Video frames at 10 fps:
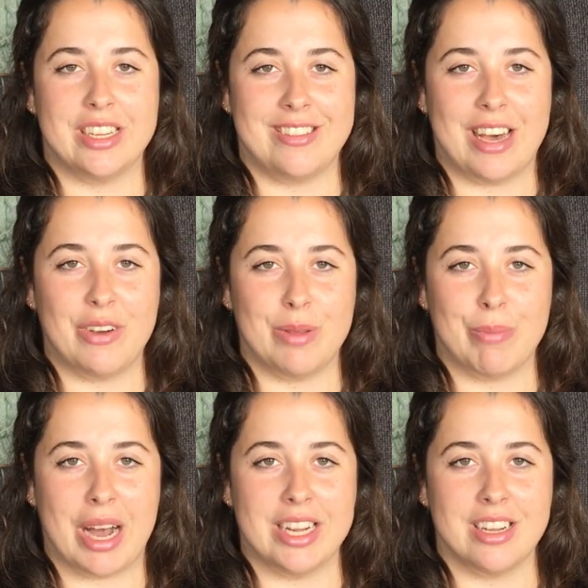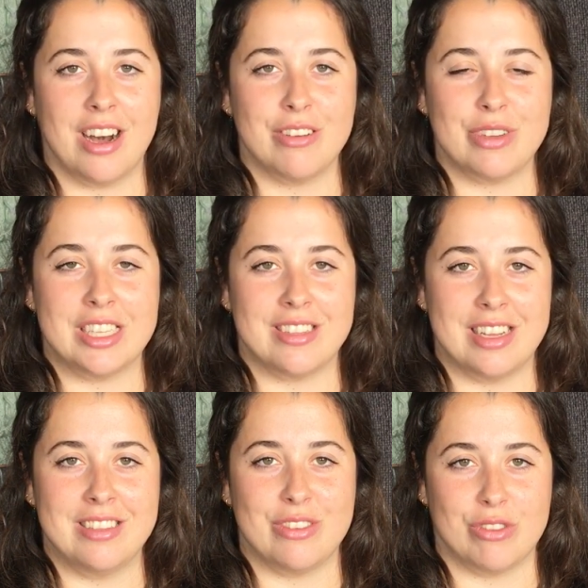Italian bind off and
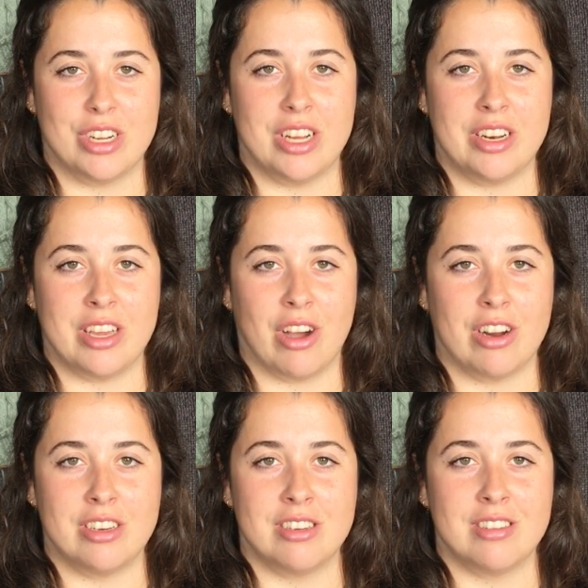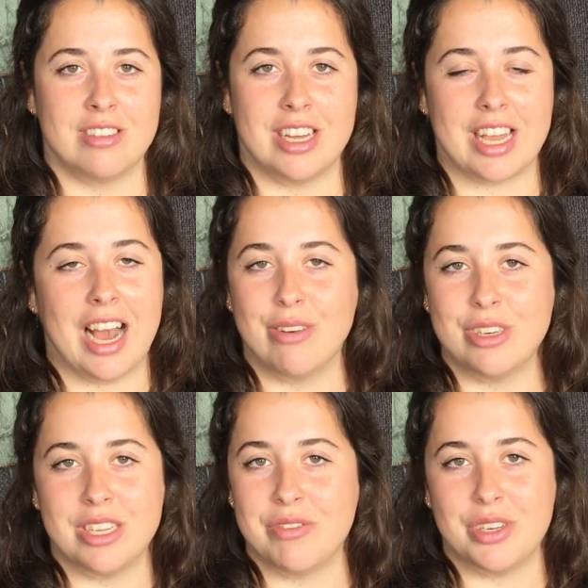then to run out of yarn. Like, I
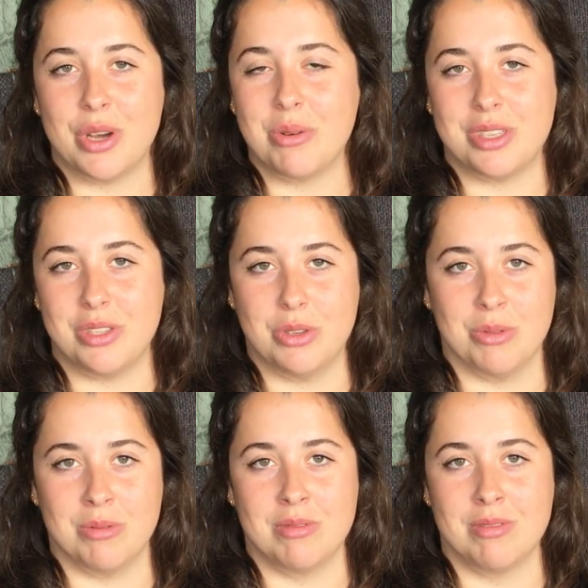wouldn't even know what to do.